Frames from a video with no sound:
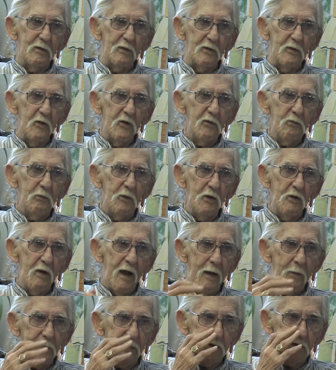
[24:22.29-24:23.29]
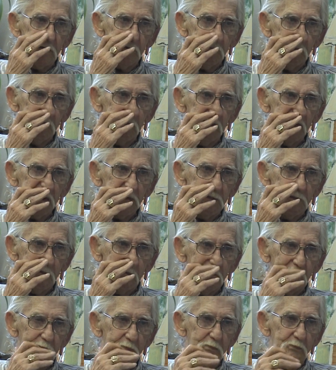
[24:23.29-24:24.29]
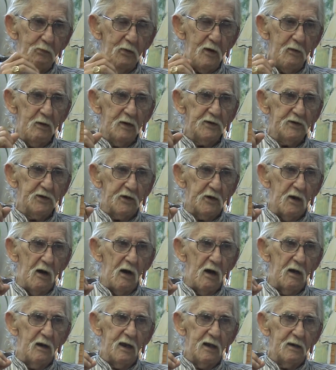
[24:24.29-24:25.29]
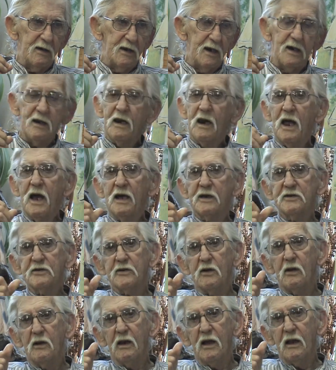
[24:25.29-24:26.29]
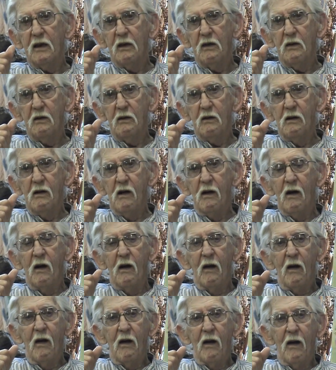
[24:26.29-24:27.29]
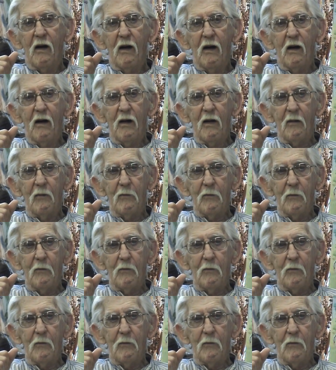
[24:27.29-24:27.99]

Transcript: North Blue Rapids was pretty much gone. It didn't last all that long.